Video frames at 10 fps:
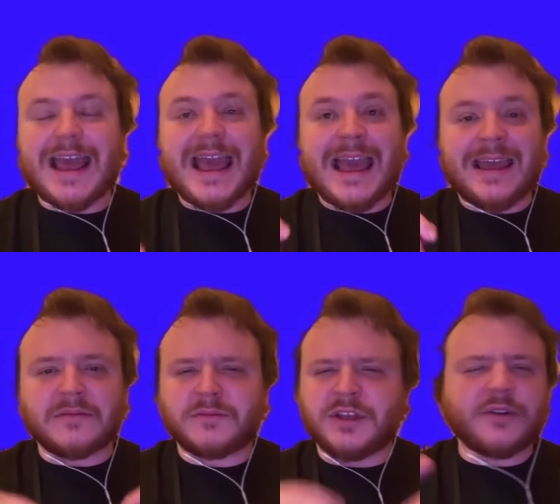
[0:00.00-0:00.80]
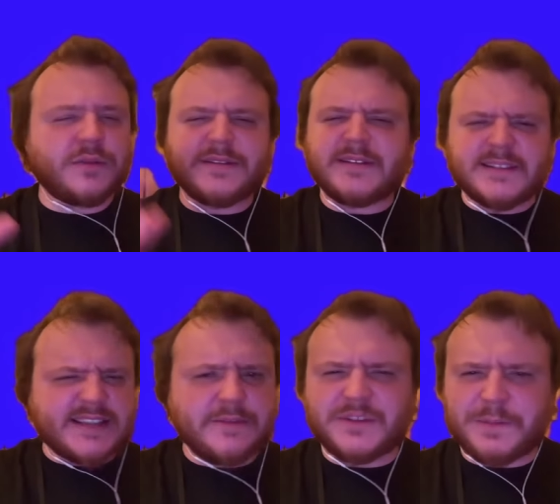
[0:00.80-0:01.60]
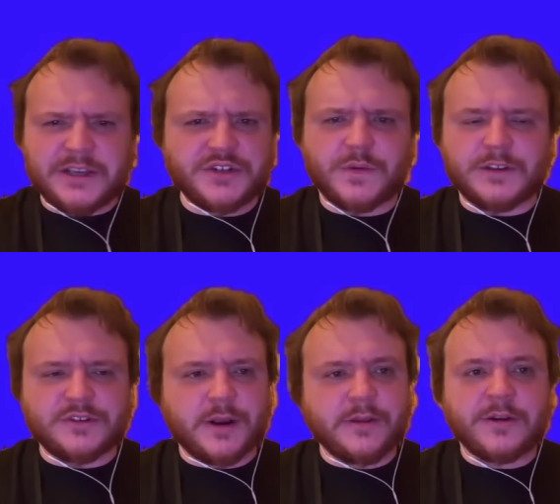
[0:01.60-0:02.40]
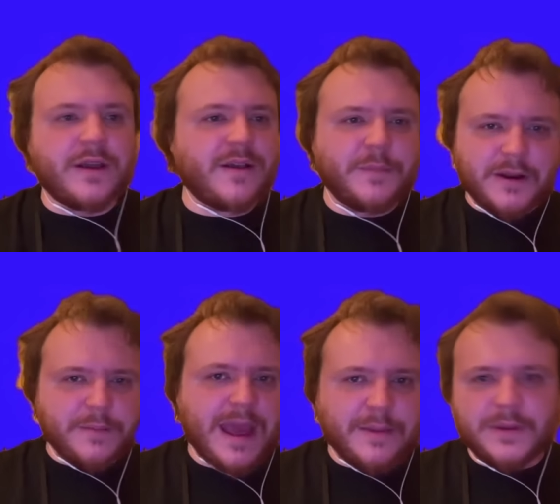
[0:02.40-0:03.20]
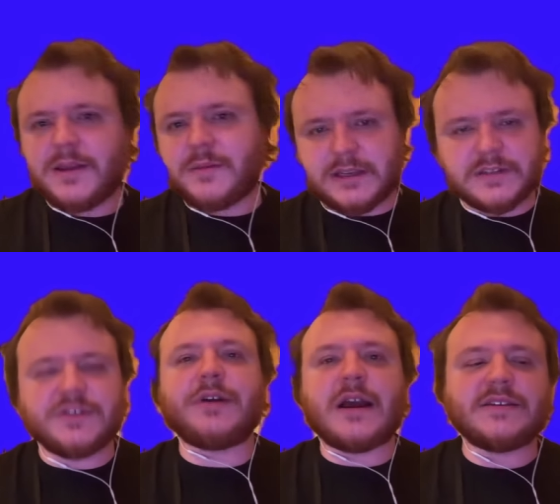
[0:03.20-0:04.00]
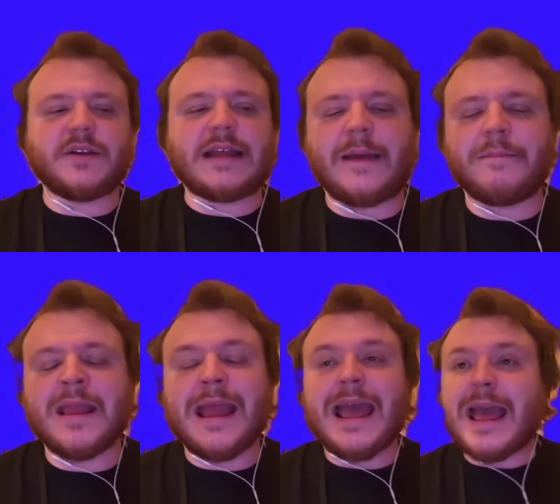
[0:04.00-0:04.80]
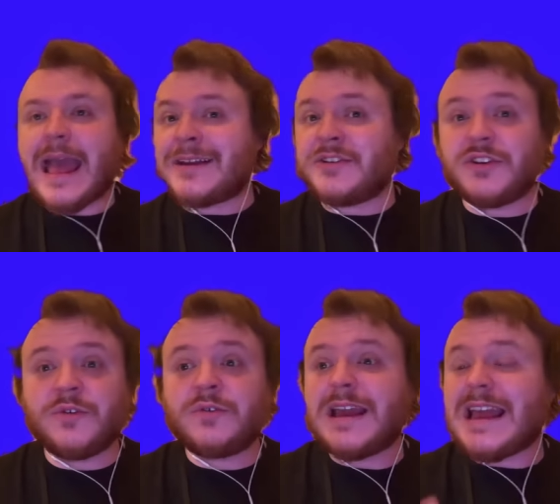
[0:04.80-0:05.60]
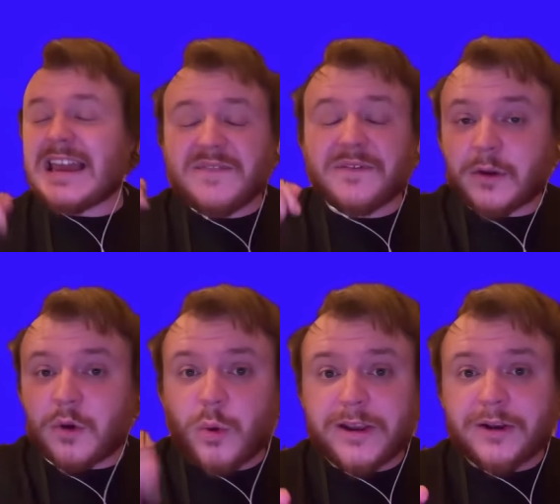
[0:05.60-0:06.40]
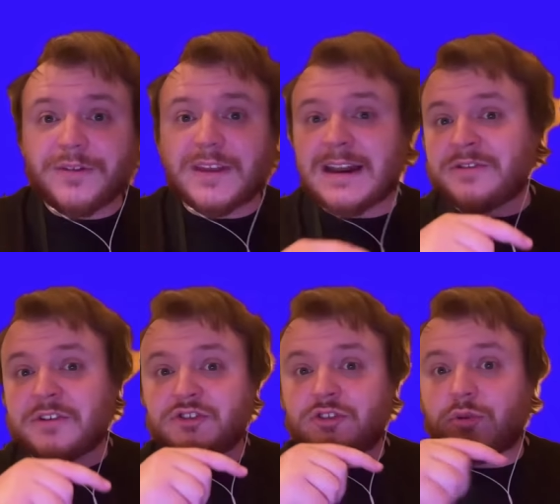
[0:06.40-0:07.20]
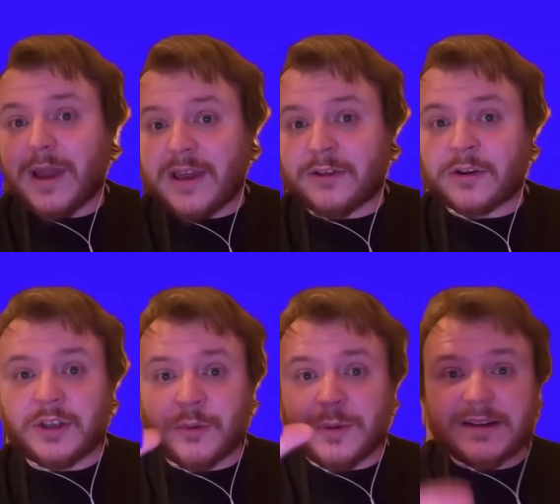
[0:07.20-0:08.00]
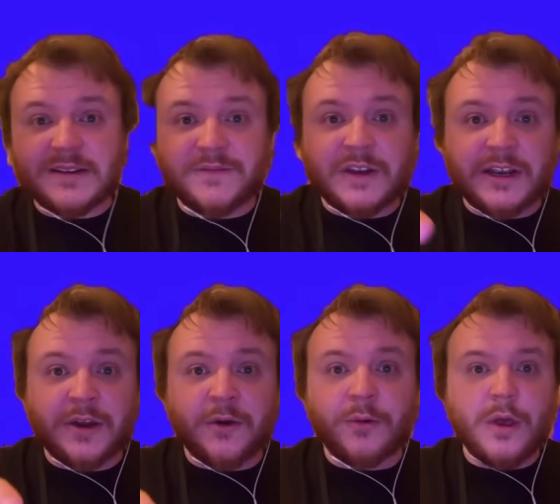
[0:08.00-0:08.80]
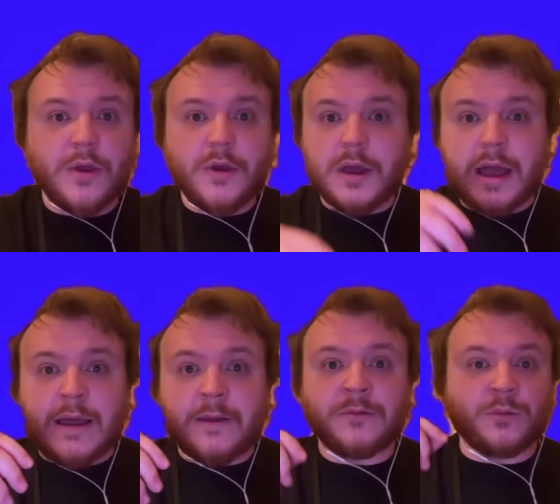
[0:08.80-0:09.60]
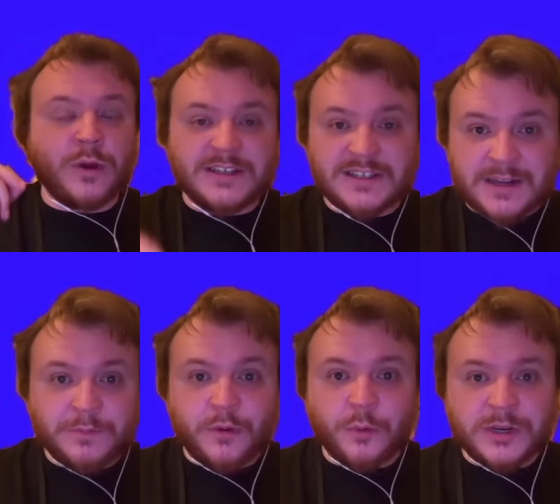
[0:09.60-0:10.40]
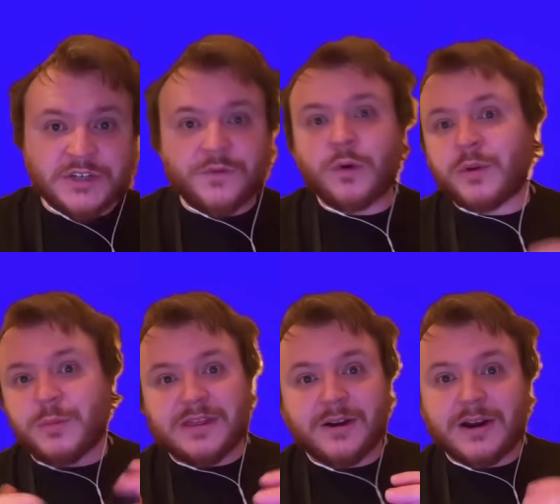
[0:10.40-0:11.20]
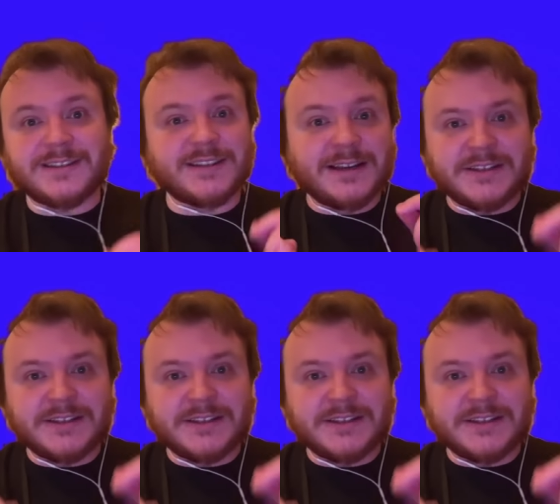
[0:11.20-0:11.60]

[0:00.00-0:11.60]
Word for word: and you know the same speech from the trailer. Oh, but I'm happy, and because of you guys, all that. And dude, even quicker than in the trailer. You know, we did a video. What did Deadpool wish for? And we theorized that